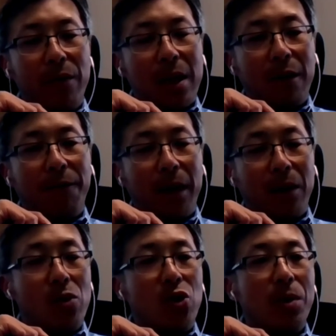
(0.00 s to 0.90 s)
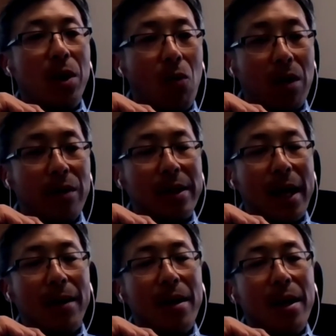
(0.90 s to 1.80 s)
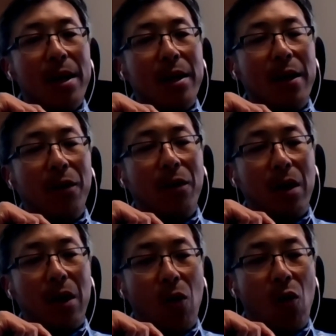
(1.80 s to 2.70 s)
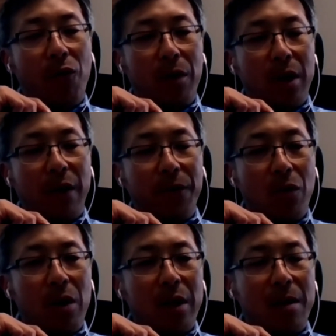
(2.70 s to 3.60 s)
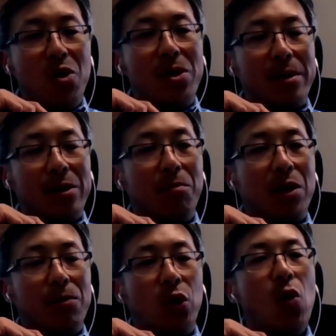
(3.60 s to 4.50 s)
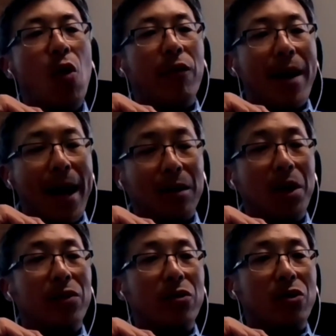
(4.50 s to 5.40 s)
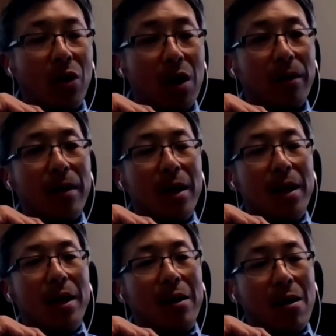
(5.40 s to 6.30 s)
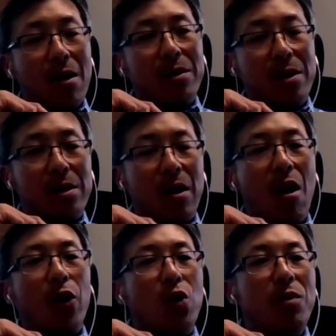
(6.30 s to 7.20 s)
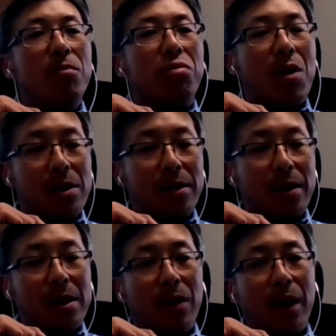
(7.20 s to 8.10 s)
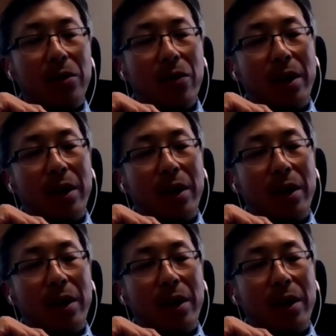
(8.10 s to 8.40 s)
of the side effects one should be aware is that if your immune system becomes too overactive because of drug, it causes autoimmune process, right?